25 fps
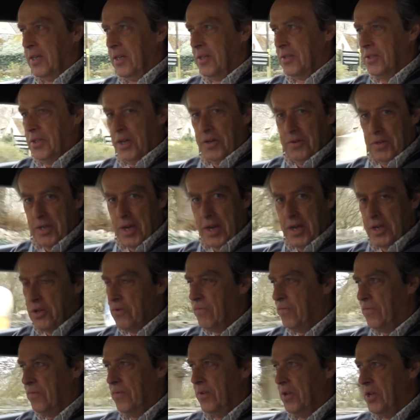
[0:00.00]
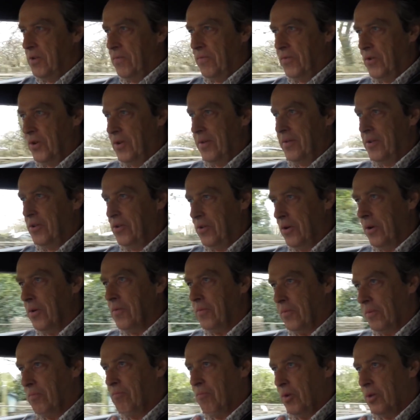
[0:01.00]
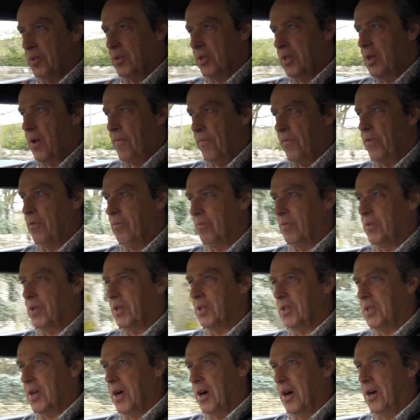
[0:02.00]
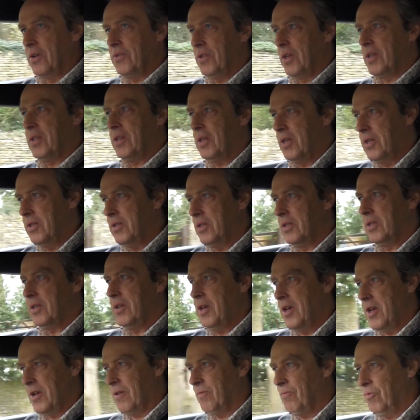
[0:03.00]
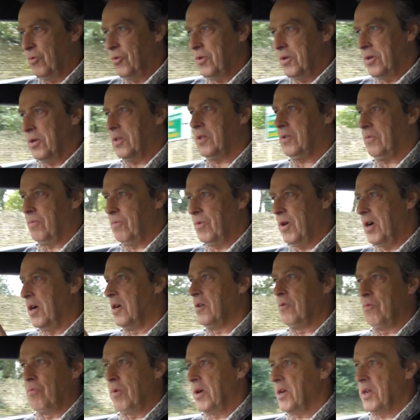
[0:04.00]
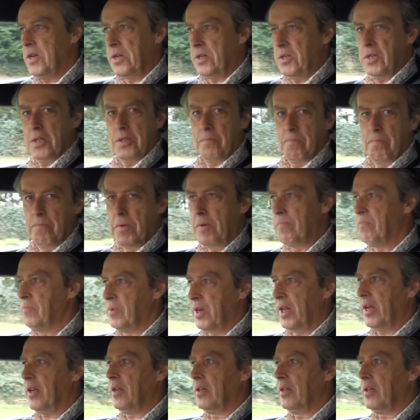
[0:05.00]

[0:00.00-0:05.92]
So yeah, you've got, what's different with this car, I think, is it works well when you're just bumbling